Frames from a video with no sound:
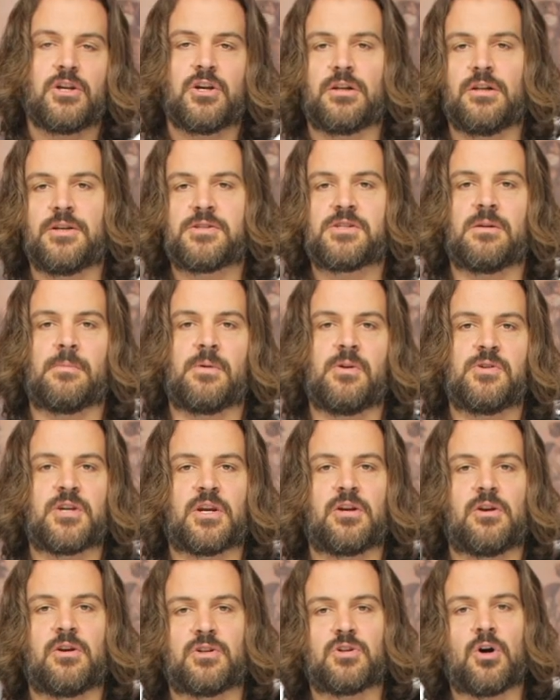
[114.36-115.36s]
you can listen to
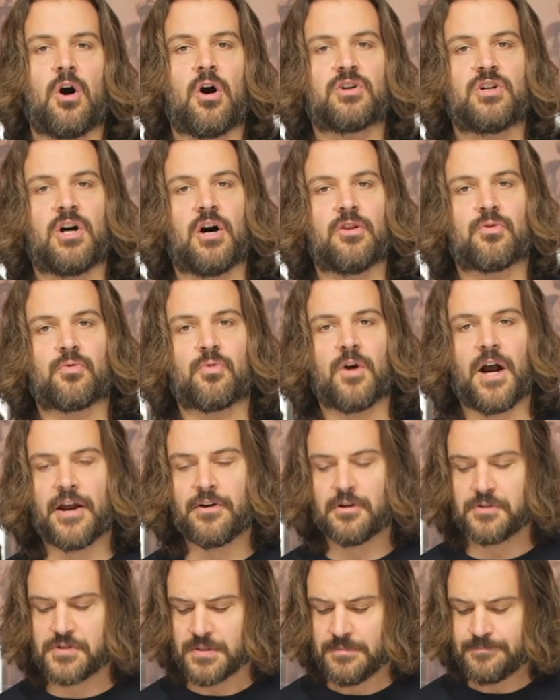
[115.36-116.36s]
music, you can talk to other
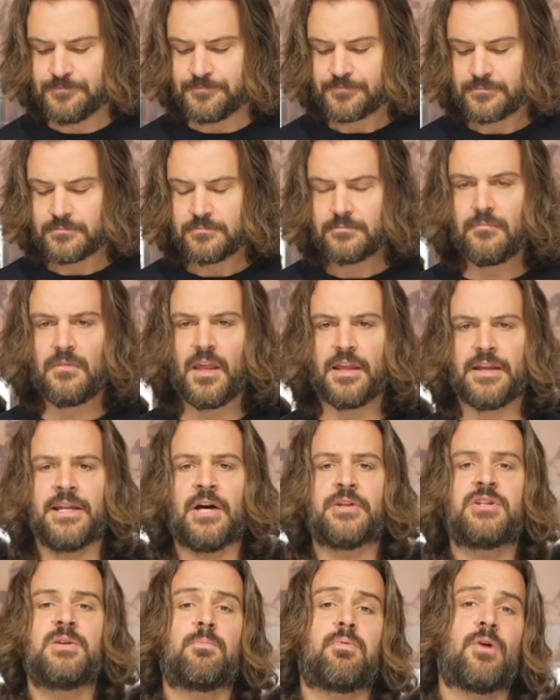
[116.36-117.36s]
riders.
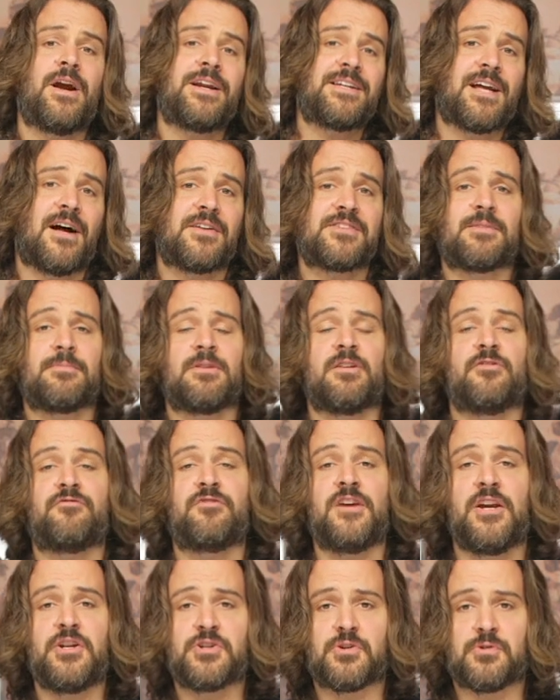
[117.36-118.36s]
Now, to break down some of the
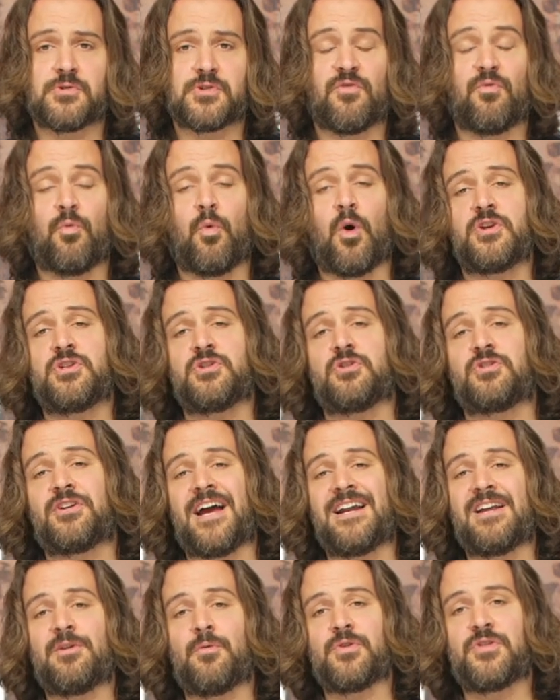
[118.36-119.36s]
features of what you're
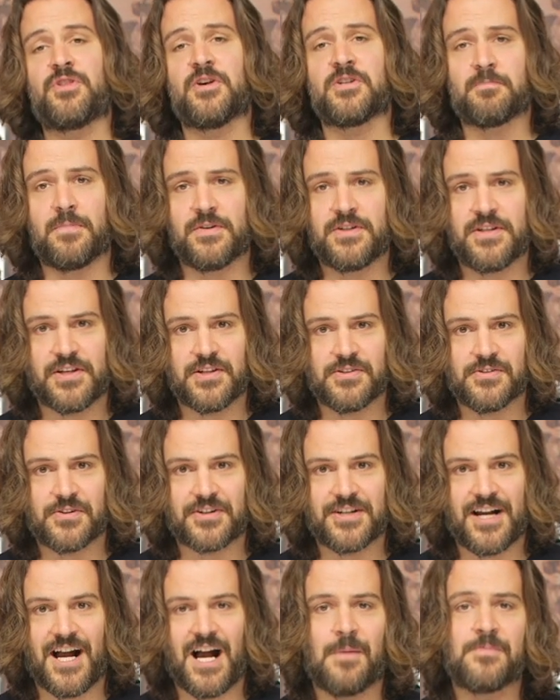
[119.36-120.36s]
getting with this particular
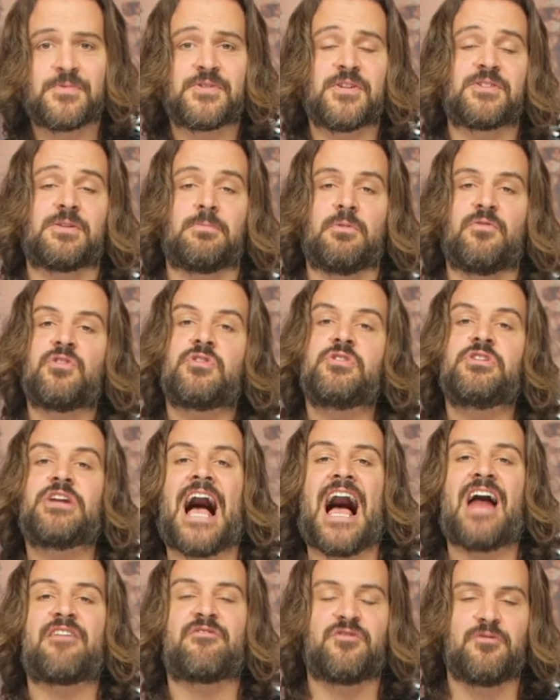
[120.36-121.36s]
comm system, if you're
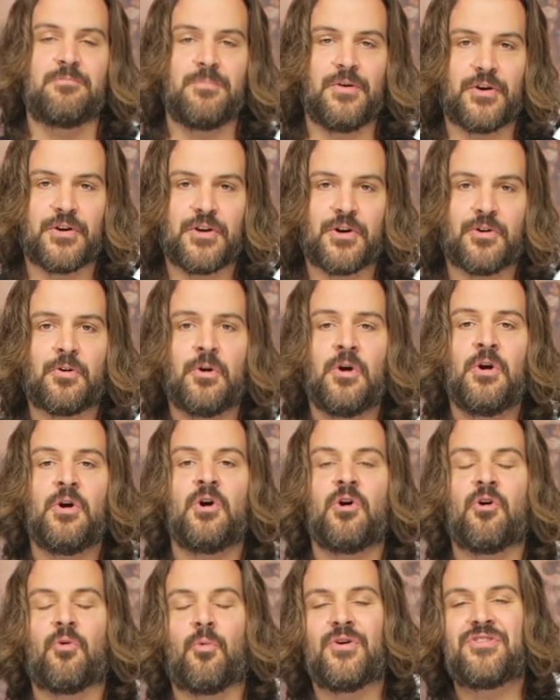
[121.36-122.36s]
not familiar
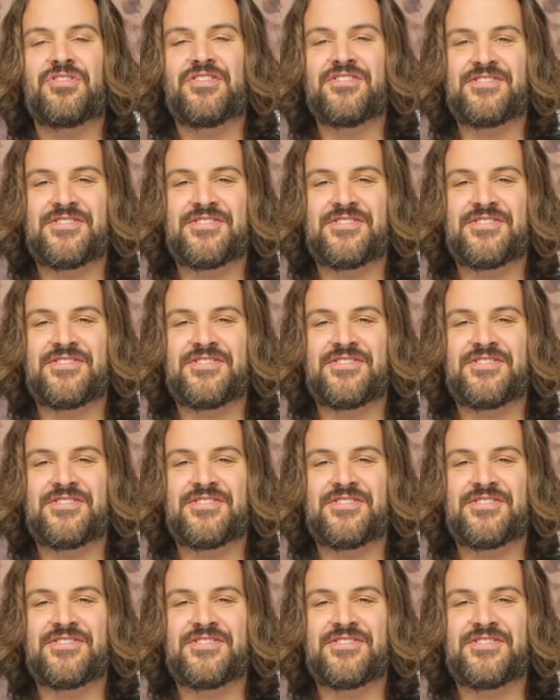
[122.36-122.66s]
with the